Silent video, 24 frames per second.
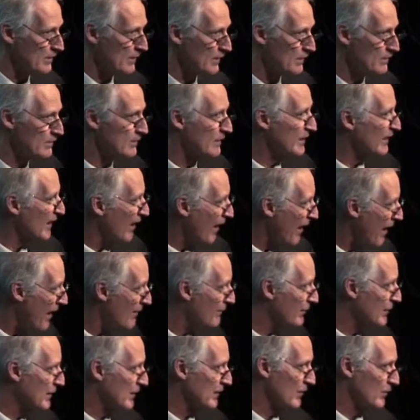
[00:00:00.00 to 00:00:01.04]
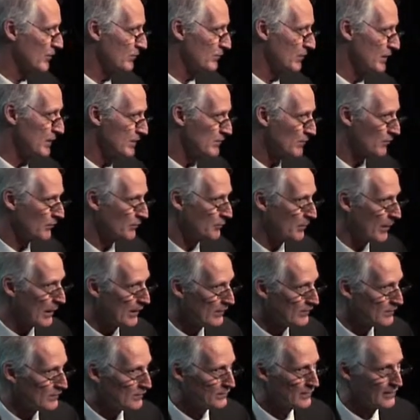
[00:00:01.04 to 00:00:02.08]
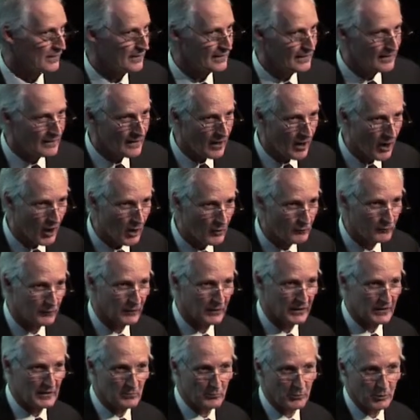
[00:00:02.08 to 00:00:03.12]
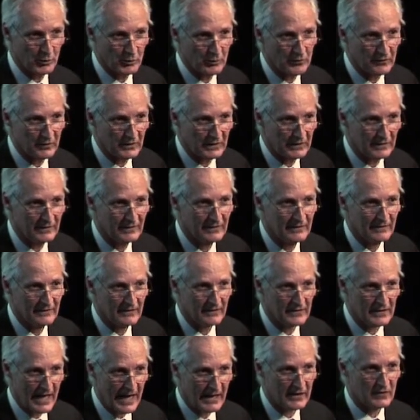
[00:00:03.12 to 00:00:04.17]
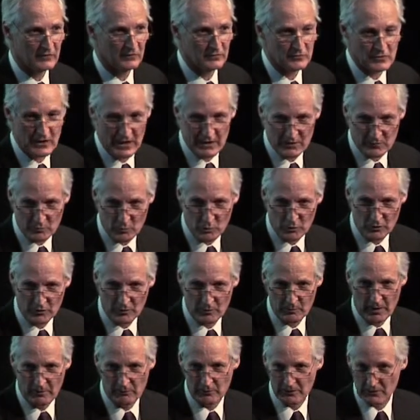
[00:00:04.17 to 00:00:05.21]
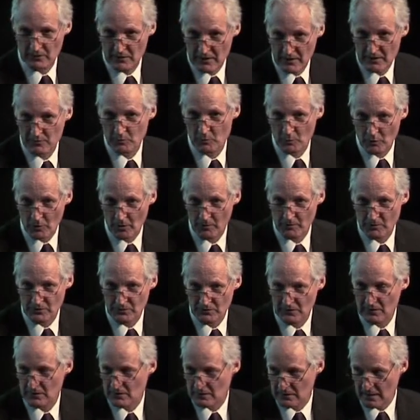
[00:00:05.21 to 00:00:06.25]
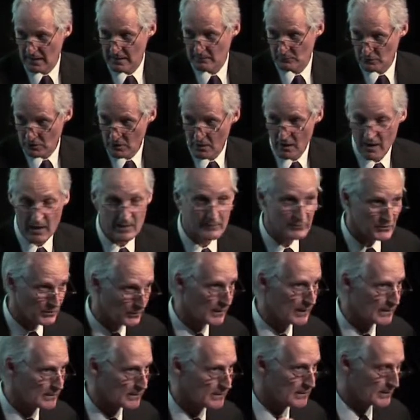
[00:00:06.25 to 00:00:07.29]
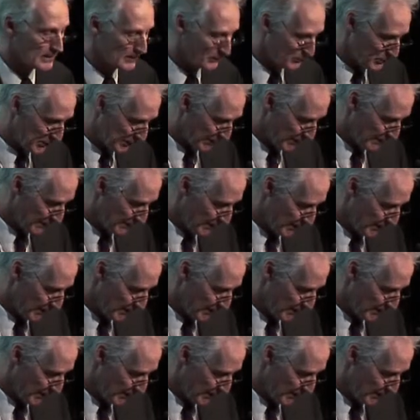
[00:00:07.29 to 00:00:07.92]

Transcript: centres, enlivening those regional spaces, hopefully improving the active transport and the public transport options at the same time, so it actually can be a